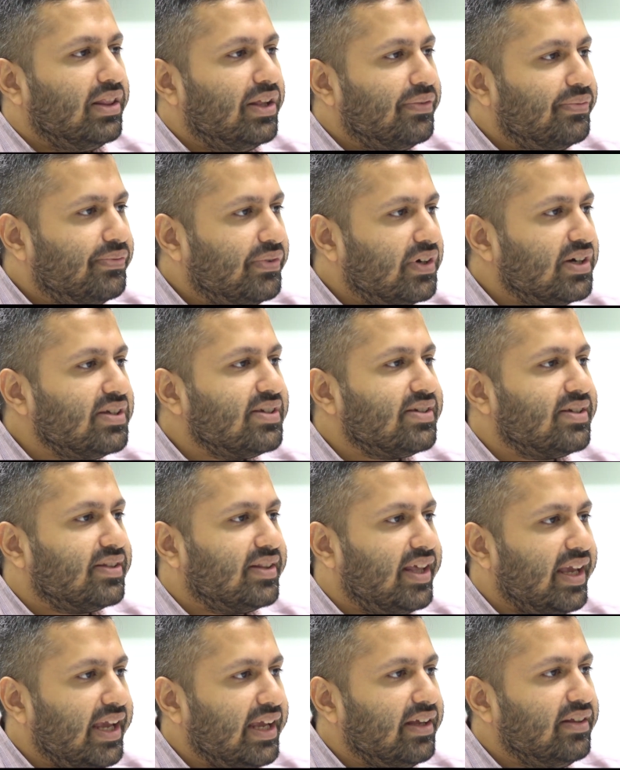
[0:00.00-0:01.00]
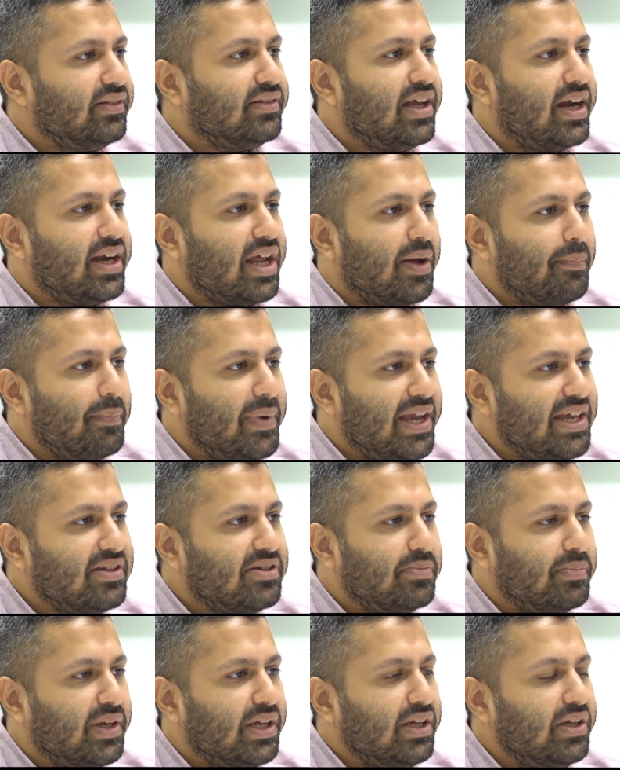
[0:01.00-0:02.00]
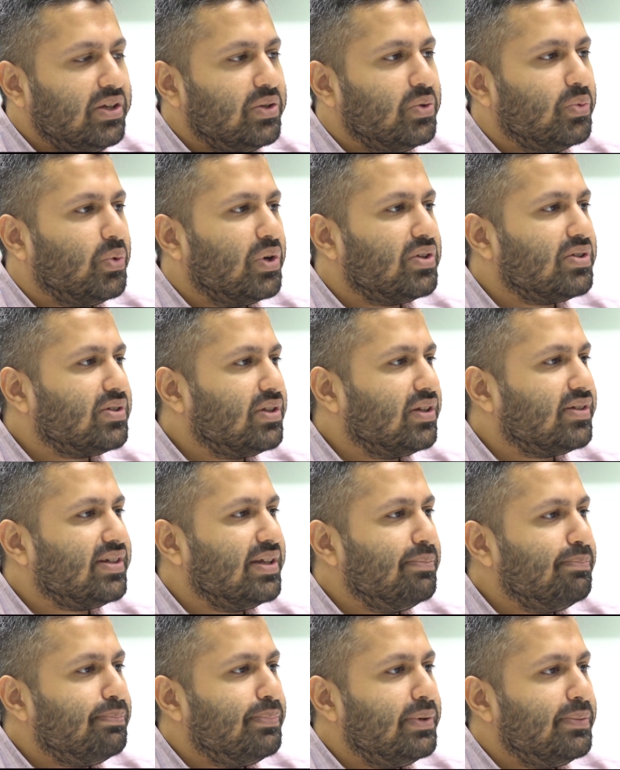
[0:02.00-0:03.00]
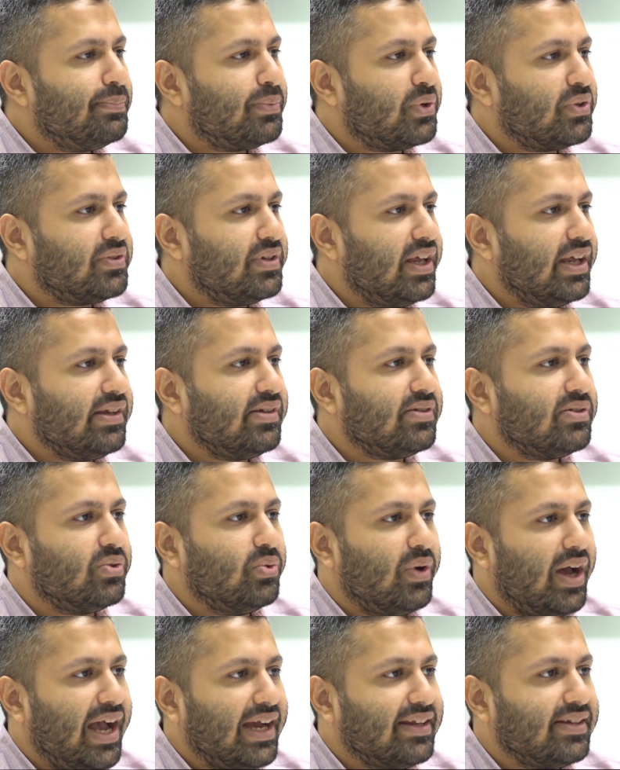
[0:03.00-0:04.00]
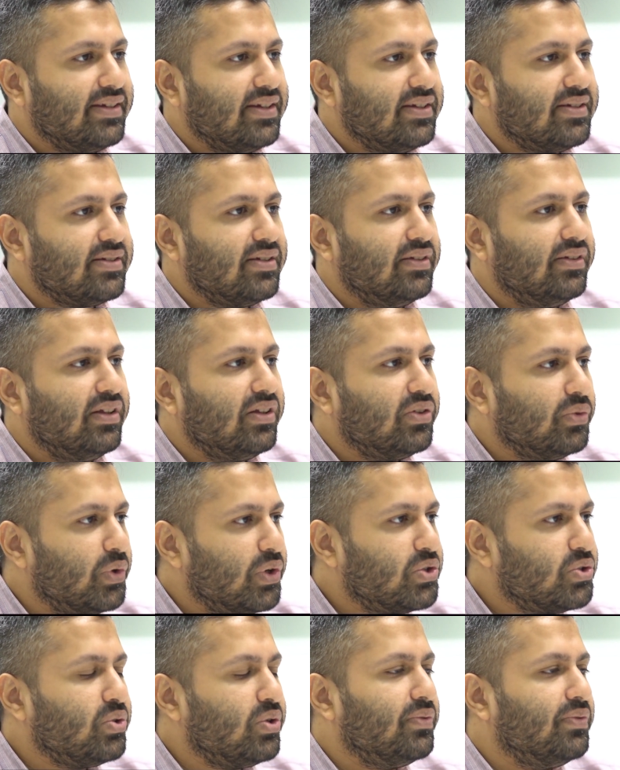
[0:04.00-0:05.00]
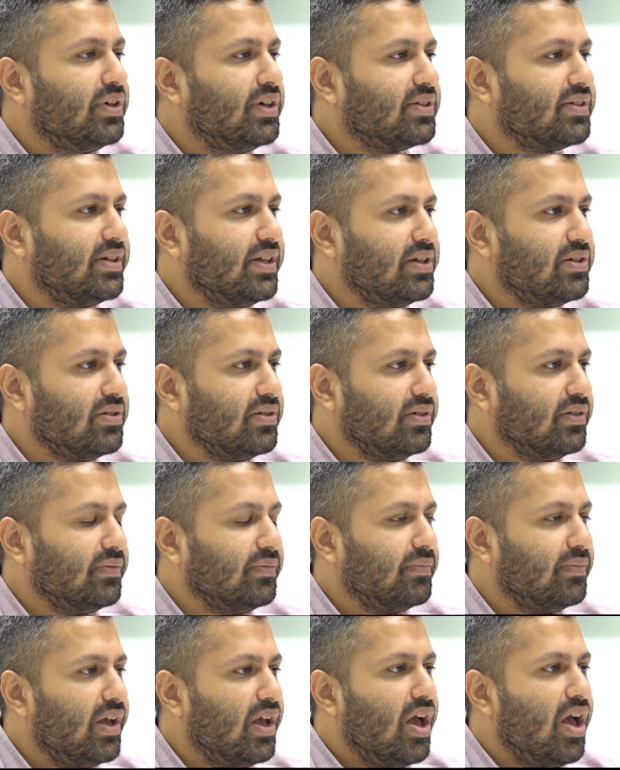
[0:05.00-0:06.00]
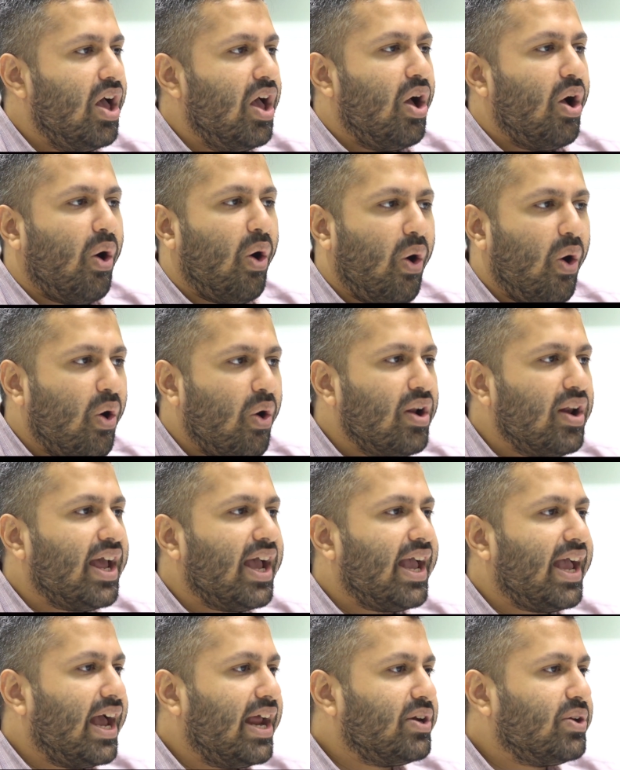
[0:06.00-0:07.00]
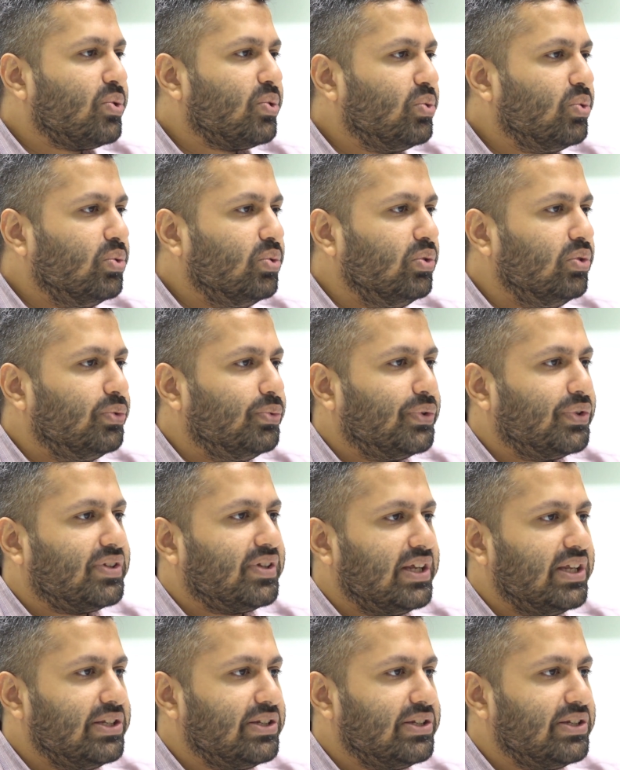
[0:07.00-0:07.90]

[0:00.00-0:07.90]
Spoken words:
The first thing that amazed me was the simple process to access this virtual workstation. All I had to do was